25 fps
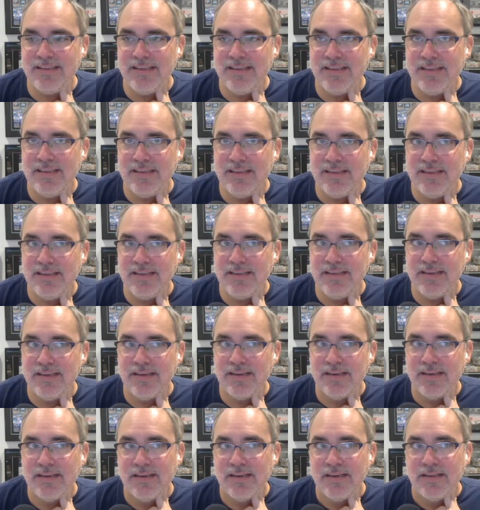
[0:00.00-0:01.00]

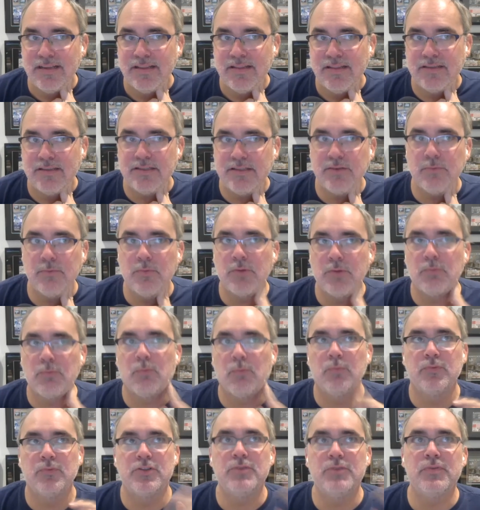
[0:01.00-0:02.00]
the the deal
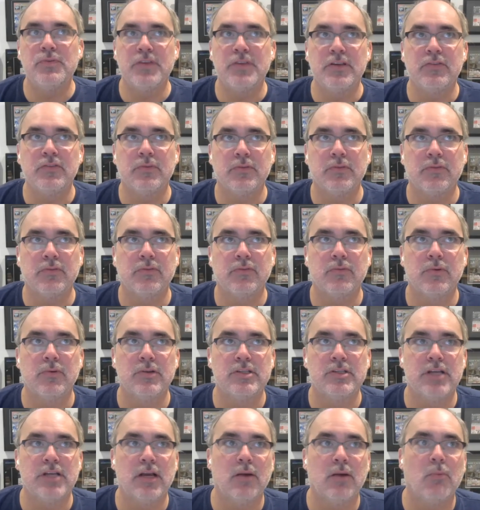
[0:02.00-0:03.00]
well, two things with the
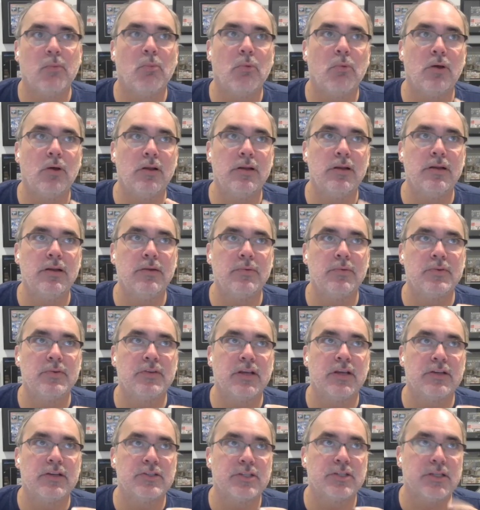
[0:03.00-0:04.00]
screw attack. One, there
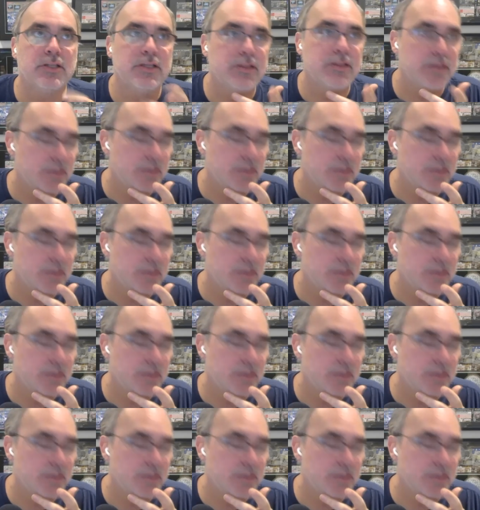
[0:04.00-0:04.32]
was actually